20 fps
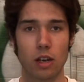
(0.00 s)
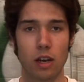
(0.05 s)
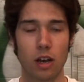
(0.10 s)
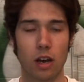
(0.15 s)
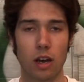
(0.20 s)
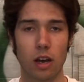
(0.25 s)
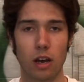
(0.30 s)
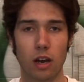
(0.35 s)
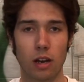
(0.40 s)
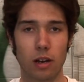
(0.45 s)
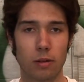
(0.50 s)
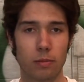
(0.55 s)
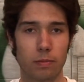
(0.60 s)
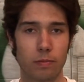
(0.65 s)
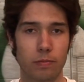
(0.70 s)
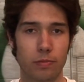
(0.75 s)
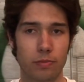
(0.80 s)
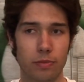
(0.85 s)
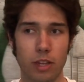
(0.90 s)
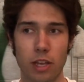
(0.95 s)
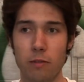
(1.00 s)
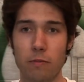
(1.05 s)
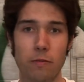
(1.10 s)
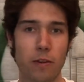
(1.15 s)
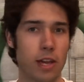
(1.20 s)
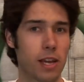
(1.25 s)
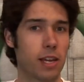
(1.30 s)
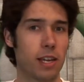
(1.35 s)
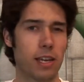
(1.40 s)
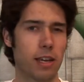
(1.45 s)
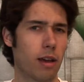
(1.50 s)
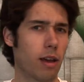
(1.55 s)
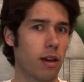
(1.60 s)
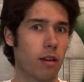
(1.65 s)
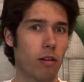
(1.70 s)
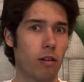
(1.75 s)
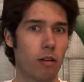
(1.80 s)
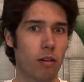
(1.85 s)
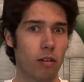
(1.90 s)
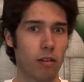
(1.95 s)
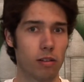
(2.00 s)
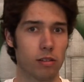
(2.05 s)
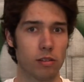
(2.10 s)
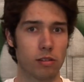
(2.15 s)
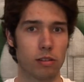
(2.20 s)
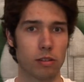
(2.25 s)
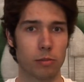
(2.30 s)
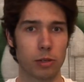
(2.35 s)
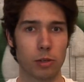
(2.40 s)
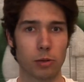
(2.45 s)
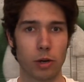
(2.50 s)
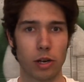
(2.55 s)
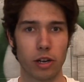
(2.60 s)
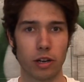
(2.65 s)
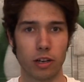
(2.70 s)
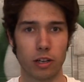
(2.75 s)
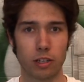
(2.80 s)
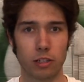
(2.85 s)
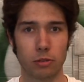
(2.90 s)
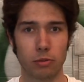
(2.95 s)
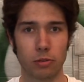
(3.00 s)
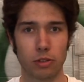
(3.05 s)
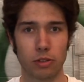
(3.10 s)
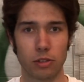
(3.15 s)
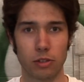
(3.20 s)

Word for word: um, if any at all, to be quite honest with you.